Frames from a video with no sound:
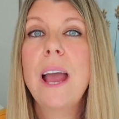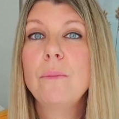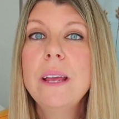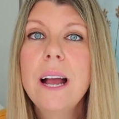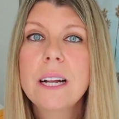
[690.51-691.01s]

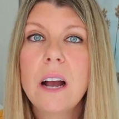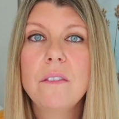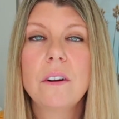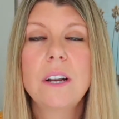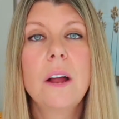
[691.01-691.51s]
And we
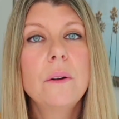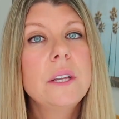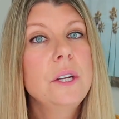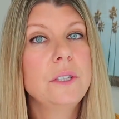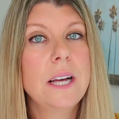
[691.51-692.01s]
uncover not
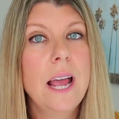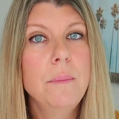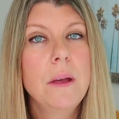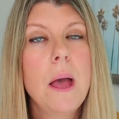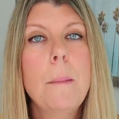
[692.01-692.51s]
only your
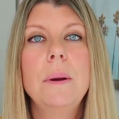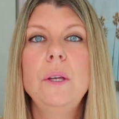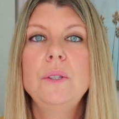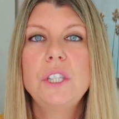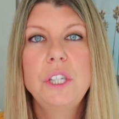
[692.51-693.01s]
type, but
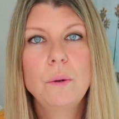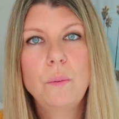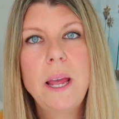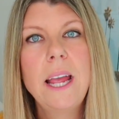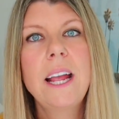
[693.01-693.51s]
usually your
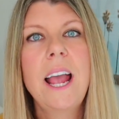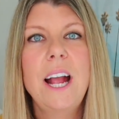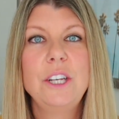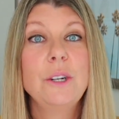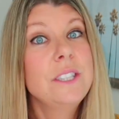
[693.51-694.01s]
wing
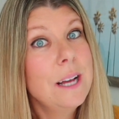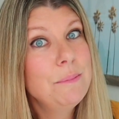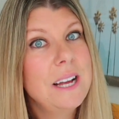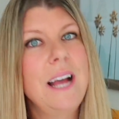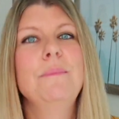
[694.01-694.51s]
and your
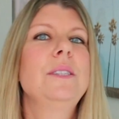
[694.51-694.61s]
subtype.